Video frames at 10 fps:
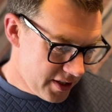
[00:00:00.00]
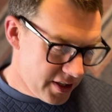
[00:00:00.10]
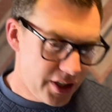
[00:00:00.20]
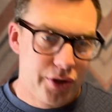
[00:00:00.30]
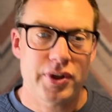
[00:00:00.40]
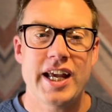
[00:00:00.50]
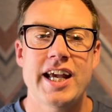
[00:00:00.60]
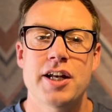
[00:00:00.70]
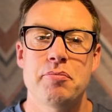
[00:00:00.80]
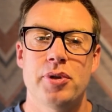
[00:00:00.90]

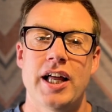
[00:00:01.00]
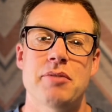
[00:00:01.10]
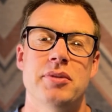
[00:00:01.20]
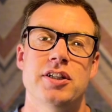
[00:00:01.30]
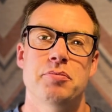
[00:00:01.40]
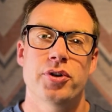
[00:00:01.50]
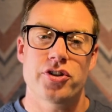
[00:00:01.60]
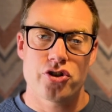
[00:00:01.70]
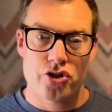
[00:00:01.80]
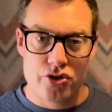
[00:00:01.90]
Creating a plan means putting
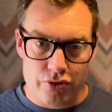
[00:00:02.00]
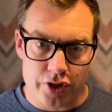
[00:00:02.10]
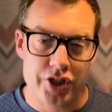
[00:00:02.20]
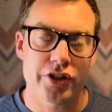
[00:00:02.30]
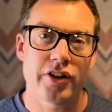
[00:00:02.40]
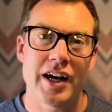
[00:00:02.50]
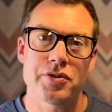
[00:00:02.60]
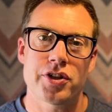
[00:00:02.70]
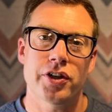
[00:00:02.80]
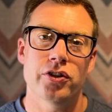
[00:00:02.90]
structure around
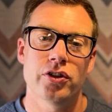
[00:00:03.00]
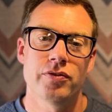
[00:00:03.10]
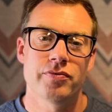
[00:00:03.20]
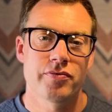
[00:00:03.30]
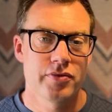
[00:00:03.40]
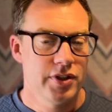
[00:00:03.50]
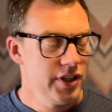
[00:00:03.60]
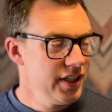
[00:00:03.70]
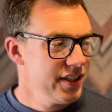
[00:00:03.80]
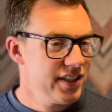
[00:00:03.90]
your goal,
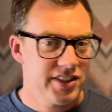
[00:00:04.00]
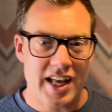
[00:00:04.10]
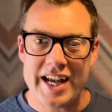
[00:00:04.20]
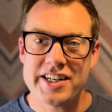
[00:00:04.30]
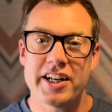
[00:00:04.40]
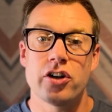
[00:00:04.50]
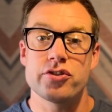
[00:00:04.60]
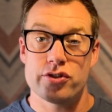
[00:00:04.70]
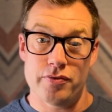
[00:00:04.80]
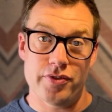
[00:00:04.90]
deciding on
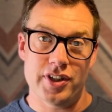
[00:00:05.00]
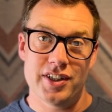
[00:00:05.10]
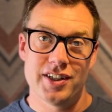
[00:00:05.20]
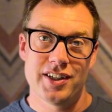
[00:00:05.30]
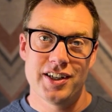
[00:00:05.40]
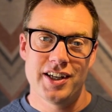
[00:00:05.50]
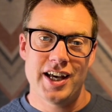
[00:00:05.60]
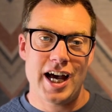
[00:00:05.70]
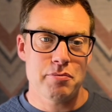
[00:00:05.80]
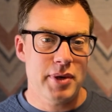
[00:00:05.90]
something,
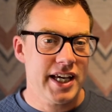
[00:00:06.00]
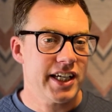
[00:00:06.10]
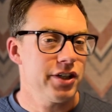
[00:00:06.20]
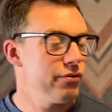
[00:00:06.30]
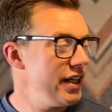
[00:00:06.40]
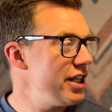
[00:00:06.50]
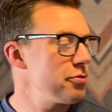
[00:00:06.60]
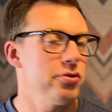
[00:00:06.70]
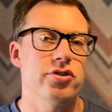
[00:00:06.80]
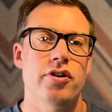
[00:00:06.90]
and making
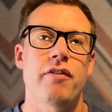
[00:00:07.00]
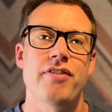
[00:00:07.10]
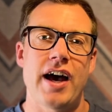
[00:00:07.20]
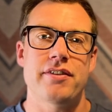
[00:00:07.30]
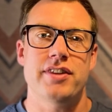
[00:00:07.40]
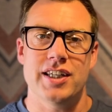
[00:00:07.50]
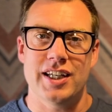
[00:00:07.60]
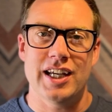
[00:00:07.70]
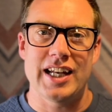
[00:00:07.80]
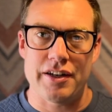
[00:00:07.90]
arrangements of that thing
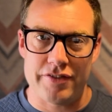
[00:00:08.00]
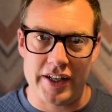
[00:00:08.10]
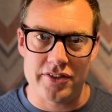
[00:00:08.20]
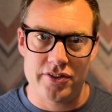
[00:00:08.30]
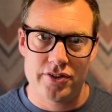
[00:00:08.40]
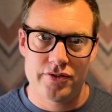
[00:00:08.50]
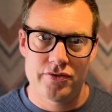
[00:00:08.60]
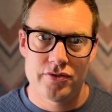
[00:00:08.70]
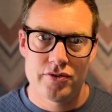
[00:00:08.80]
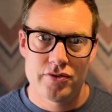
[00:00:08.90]
in advance.
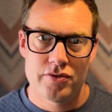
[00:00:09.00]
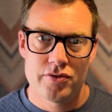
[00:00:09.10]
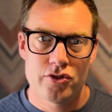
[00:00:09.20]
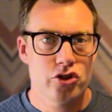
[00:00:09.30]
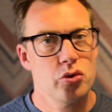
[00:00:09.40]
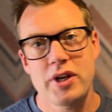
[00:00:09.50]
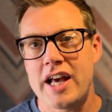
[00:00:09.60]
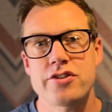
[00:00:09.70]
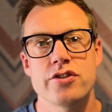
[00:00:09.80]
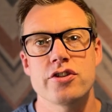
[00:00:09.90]
So in
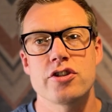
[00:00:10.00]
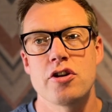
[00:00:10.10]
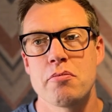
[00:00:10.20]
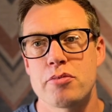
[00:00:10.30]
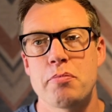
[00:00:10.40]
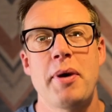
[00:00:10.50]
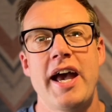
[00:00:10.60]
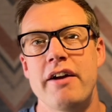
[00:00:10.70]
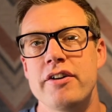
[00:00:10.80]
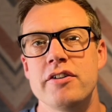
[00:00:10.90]
essence,
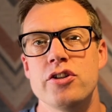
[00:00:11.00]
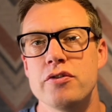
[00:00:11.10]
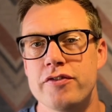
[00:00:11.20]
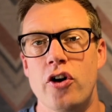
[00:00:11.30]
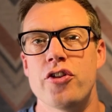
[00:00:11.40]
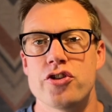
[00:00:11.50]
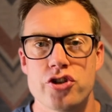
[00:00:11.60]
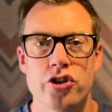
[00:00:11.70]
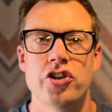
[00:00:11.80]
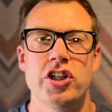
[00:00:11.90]
preparing you for the
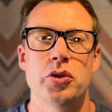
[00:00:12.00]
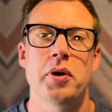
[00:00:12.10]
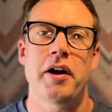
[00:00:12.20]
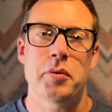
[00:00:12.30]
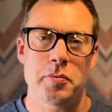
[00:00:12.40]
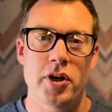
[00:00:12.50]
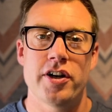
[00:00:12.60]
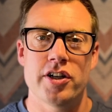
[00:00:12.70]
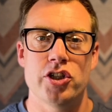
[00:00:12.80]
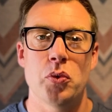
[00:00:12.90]
journey you
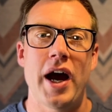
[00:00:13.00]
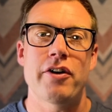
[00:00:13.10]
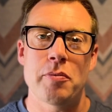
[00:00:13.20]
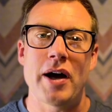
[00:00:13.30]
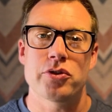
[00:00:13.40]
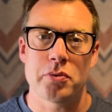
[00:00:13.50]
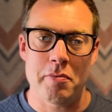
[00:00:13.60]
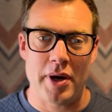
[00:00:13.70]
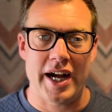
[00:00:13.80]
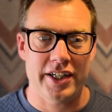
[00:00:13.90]
are about to
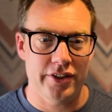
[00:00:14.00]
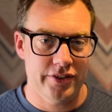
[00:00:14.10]
embark on.